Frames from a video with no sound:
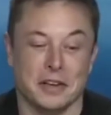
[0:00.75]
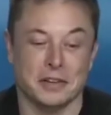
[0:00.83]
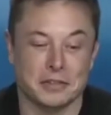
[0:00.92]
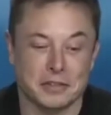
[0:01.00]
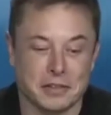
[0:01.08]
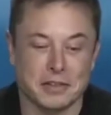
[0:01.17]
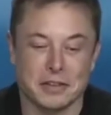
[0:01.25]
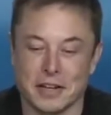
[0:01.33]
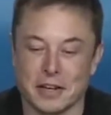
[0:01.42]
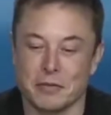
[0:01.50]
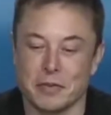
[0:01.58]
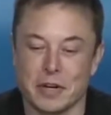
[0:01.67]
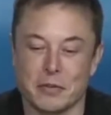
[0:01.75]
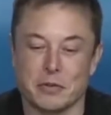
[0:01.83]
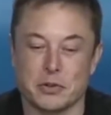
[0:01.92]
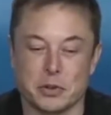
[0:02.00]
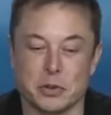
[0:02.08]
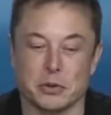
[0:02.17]
Despite being the
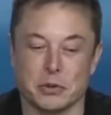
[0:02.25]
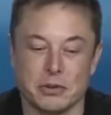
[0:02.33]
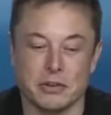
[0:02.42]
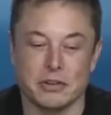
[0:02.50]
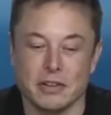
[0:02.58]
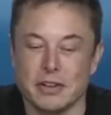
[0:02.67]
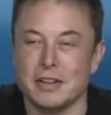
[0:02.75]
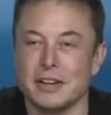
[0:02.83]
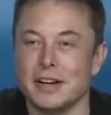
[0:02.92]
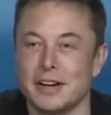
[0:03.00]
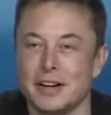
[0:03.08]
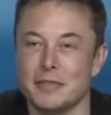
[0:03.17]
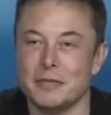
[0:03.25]
CEO of electric car